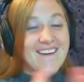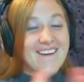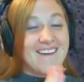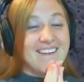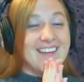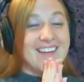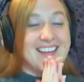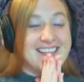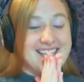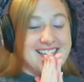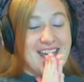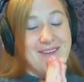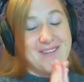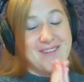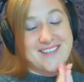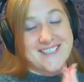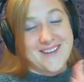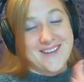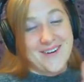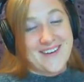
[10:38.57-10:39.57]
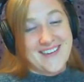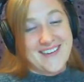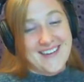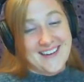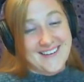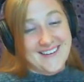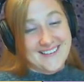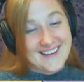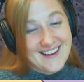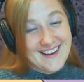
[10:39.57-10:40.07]
Oh, this game is so
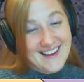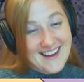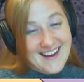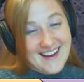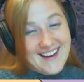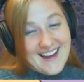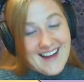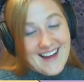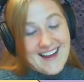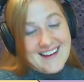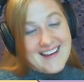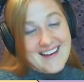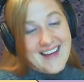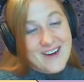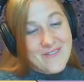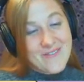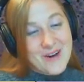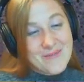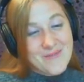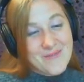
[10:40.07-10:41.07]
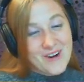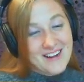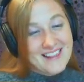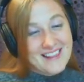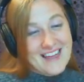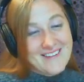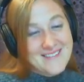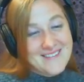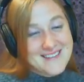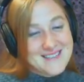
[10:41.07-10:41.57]
cute. I kind of want
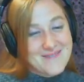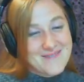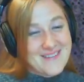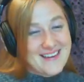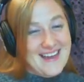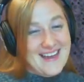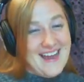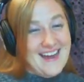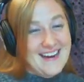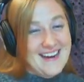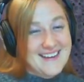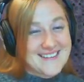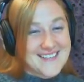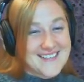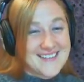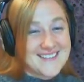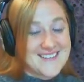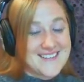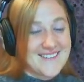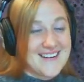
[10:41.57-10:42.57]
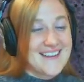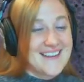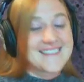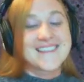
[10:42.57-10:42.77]
more levels and mechanics into it.